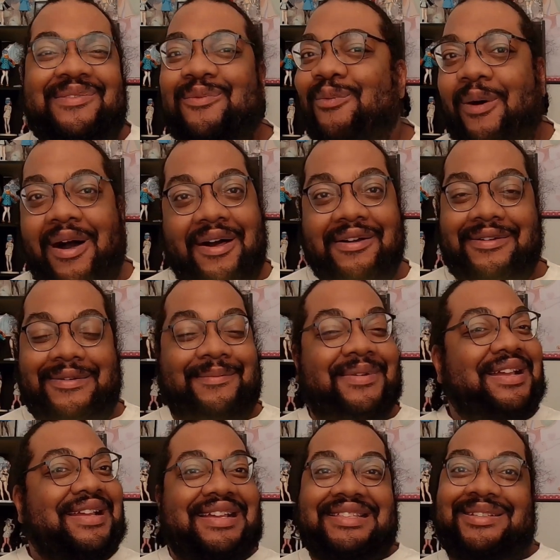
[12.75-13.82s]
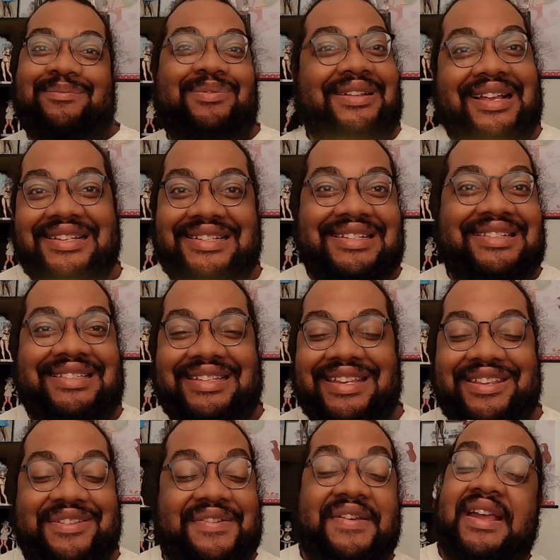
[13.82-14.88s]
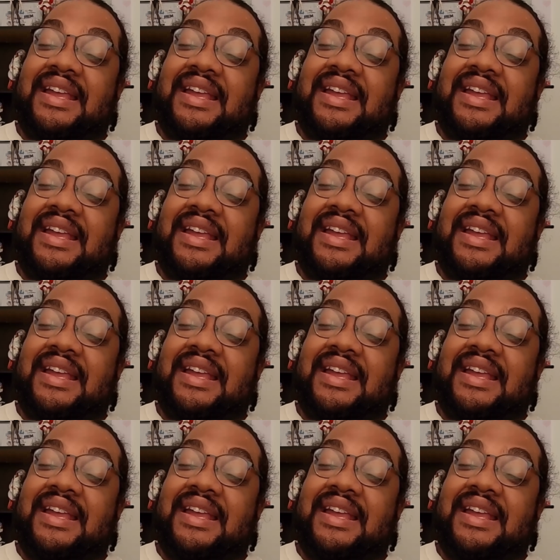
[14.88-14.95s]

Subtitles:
Welcome. It's a pleasure to see you.